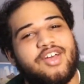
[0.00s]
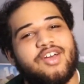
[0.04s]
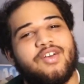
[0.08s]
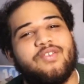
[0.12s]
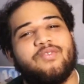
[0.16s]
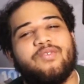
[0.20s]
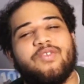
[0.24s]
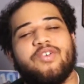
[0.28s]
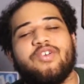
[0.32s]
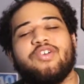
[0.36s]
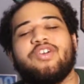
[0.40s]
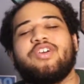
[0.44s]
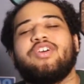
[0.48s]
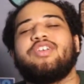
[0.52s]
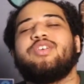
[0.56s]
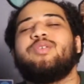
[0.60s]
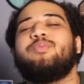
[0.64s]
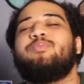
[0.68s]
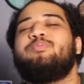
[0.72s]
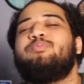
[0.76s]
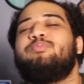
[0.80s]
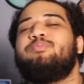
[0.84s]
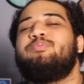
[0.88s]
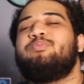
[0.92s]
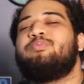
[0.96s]
if you're gonna
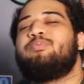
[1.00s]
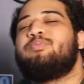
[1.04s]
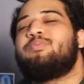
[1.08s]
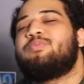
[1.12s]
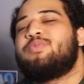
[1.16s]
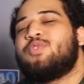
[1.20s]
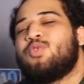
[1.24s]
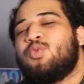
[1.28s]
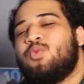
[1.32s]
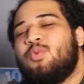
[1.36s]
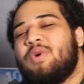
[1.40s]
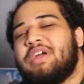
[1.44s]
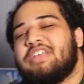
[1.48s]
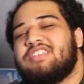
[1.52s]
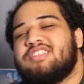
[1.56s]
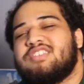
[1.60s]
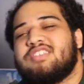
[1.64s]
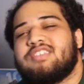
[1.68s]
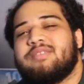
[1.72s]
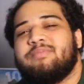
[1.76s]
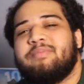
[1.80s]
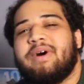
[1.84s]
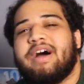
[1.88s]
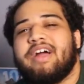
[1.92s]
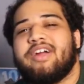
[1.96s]

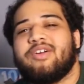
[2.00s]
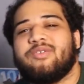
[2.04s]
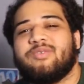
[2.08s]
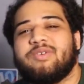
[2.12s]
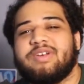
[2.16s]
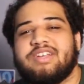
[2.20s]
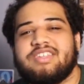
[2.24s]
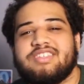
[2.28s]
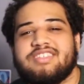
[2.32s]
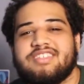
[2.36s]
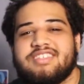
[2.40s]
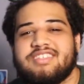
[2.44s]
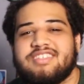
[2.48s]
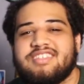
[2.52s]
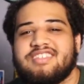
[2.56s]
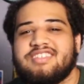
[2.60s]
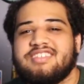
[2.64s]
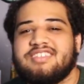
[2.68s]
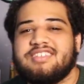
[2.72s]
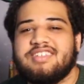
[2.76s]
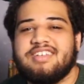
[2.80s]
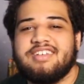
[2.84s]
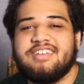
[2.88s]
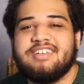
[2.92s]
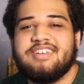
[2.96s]
twist my
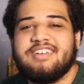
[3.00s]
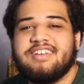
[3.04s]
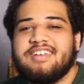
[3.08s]
wrist.